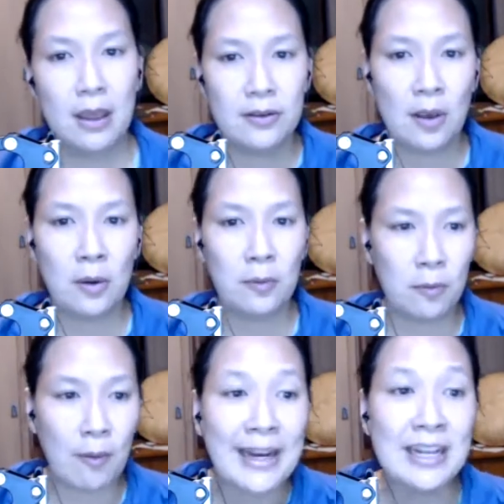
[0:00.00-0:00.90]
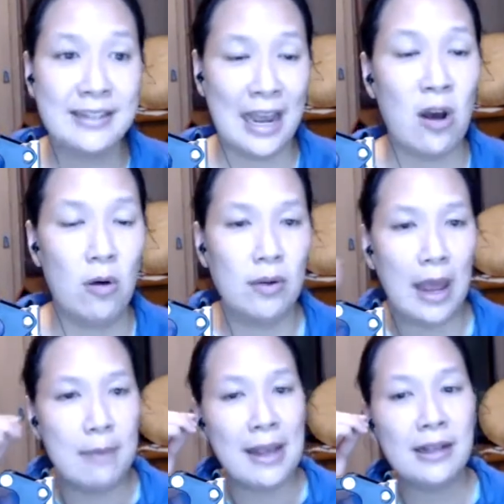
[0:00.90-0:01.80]
So write it down
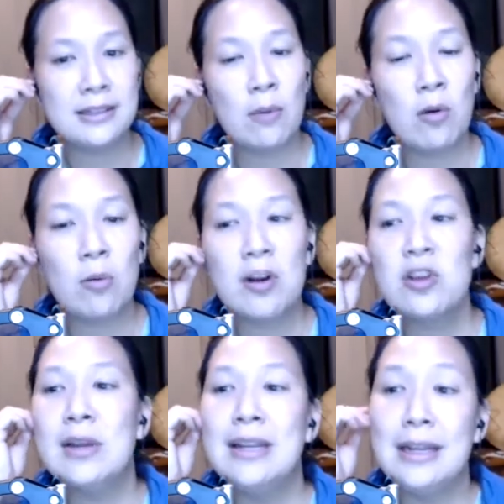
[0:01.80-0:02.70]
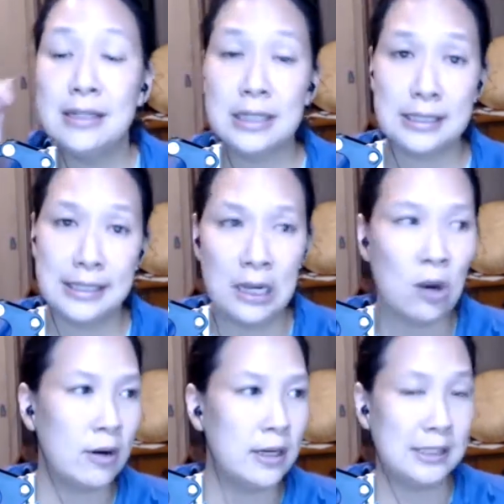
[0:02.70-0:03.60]
and make it somewhere where you can easily see
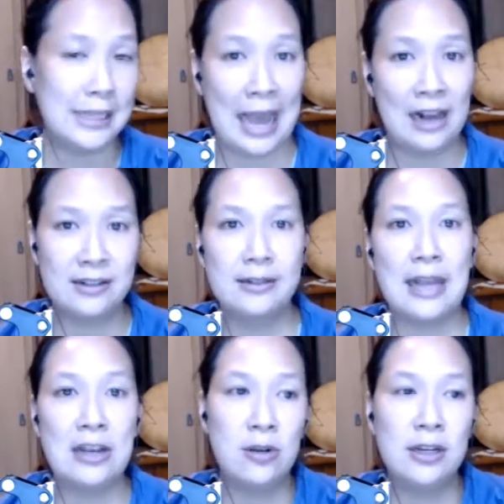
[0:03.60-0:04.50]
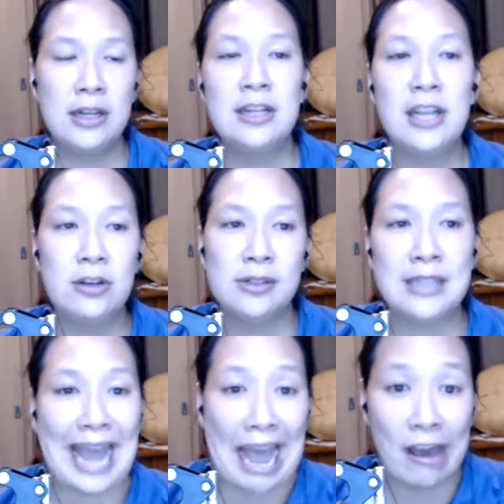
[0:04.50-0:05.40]
or easily access, and you can
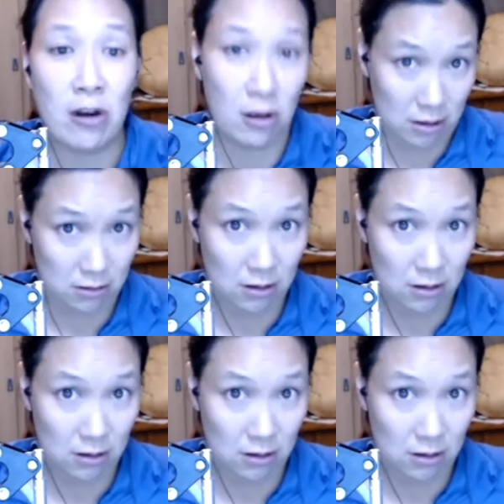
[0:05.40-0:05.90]
continuously add on.